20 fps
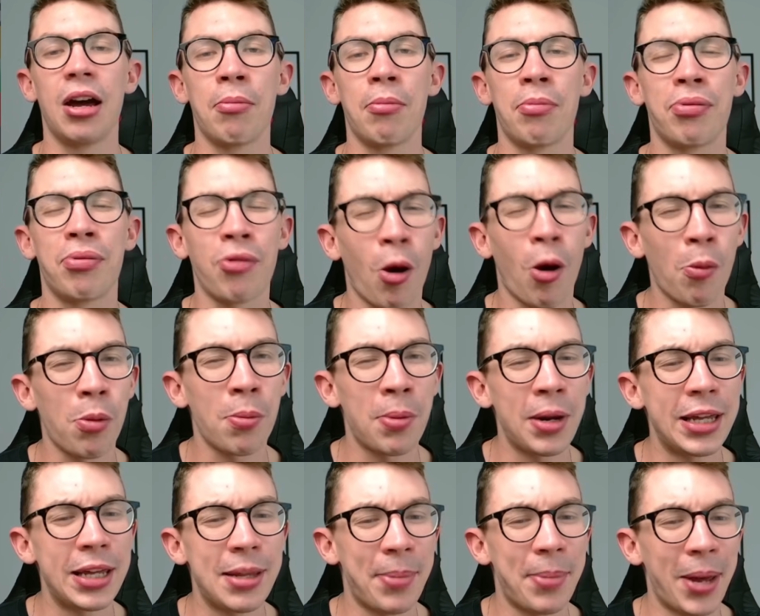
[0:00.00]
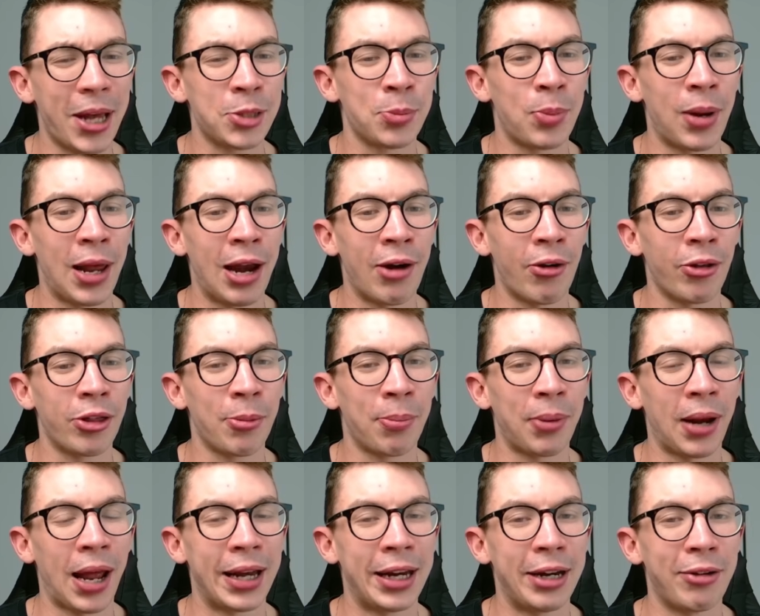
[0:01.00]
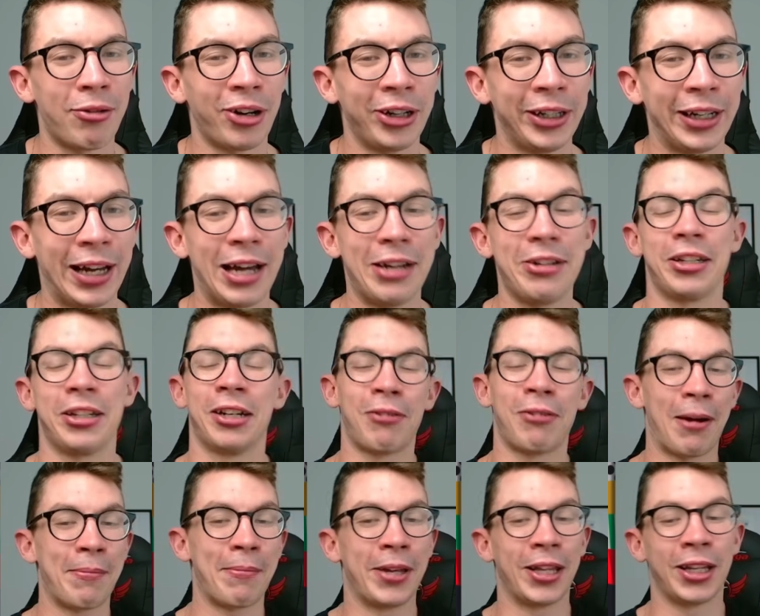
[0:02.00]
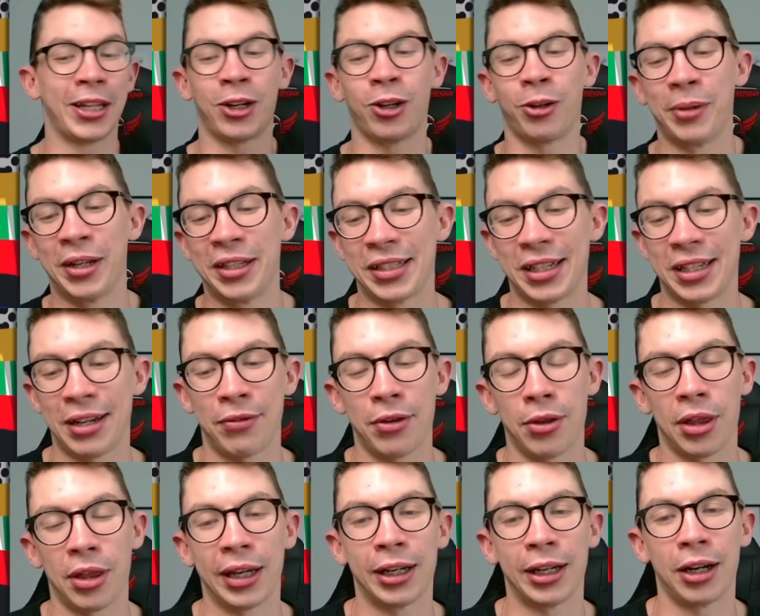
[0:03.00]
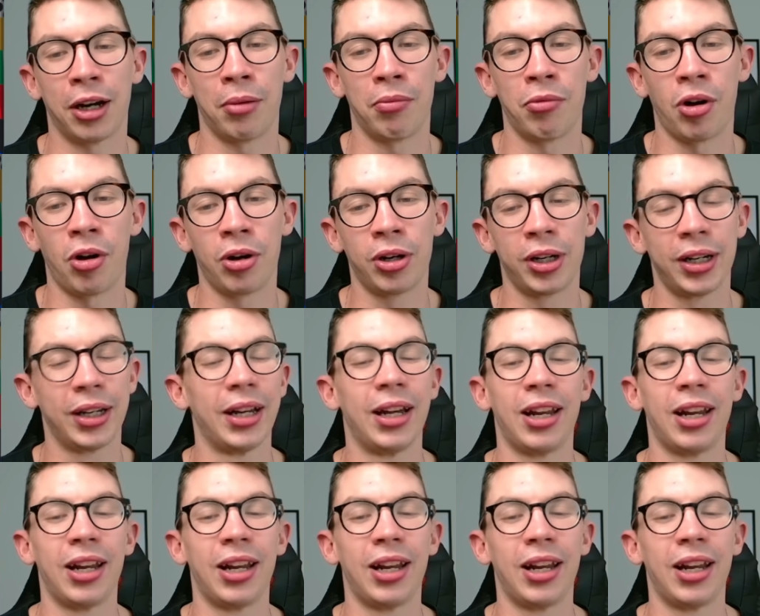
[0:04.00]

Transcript: Probably the best player on the planet right now. Correct me in the comments if you think I'm wrong.